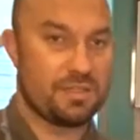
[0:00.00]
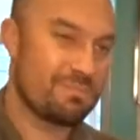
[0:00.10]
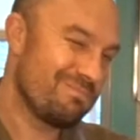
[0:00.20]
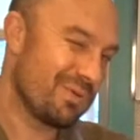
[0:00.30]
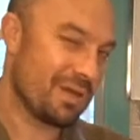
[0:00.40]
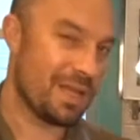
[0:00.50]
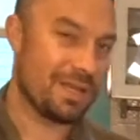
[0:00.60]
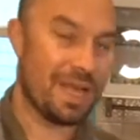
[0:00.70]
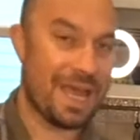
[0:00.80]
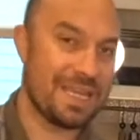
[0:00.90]
put it on
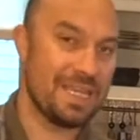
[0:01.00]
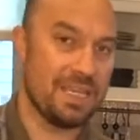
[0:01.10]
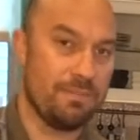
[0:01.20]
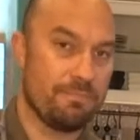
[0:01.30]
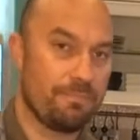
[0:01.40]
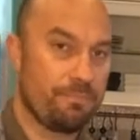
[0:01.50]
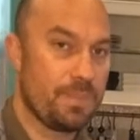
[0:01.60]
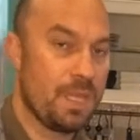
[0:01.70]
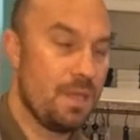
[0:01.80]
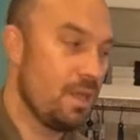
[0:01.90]
high heat,
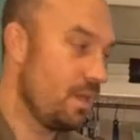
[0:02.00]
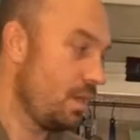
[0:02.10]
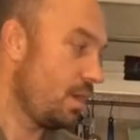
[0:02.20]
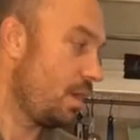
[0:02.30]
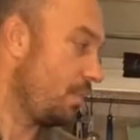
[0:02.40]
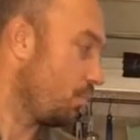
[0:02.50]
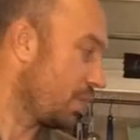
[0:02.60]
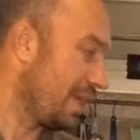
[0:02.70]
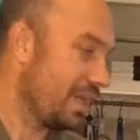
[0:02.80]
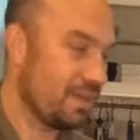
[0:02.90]

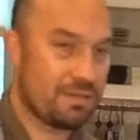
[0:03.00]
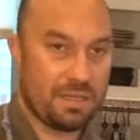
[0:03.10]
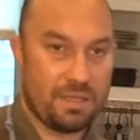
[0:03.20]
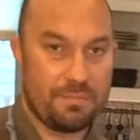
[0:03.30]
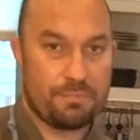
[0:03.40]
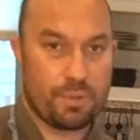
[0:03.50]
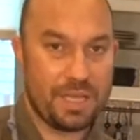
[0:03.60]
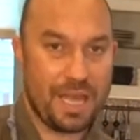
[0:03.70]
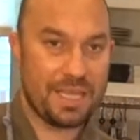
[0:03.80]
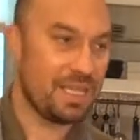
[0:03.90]
getting it to pretty
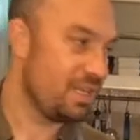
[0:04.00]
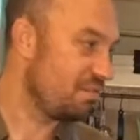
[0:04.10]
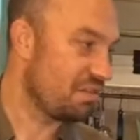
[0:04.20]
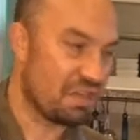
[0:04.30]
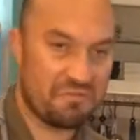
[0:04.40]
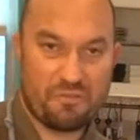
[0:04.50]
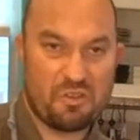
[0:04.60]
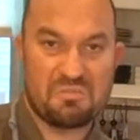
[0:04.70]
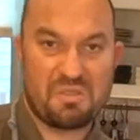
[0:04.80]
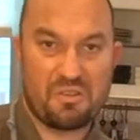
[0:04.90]
high heat, like
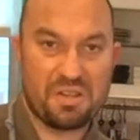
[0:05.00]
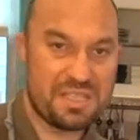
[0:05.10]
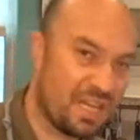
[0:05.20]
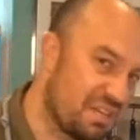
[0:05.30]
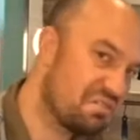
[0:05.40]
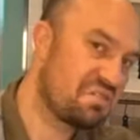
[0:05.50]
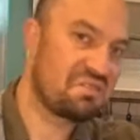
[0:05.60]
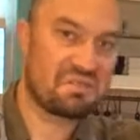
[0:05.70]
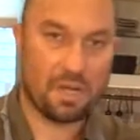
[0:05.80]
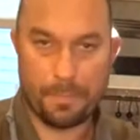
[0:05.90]
for 30 seconds.
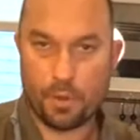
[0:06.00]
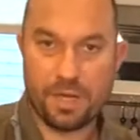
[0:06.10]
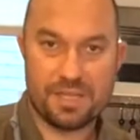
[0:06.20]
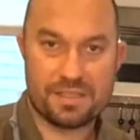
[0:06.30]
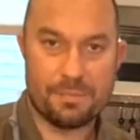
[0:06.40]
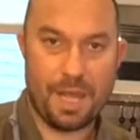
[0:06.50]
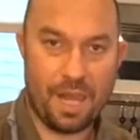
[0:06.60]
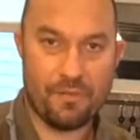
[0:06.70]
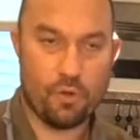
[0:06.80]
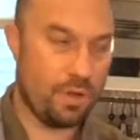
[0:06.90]
Going to put in some
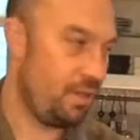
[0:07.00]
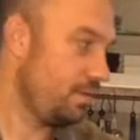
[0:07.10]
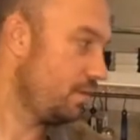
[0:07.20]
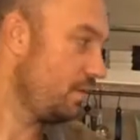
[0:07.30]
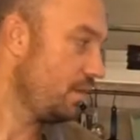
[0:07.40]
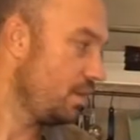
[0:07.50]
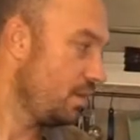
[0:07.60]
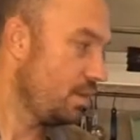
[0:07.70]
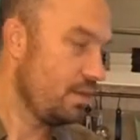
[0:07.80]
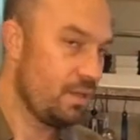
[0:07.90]
olive oil,
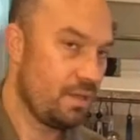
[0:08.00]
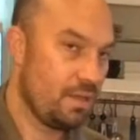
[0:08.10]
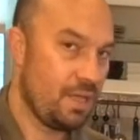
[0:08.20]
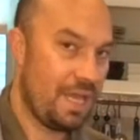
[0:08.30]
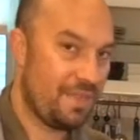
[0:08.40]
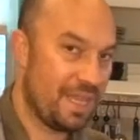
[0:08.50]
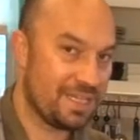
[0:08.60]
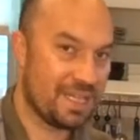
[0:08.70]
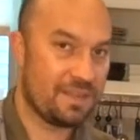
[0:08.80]
and then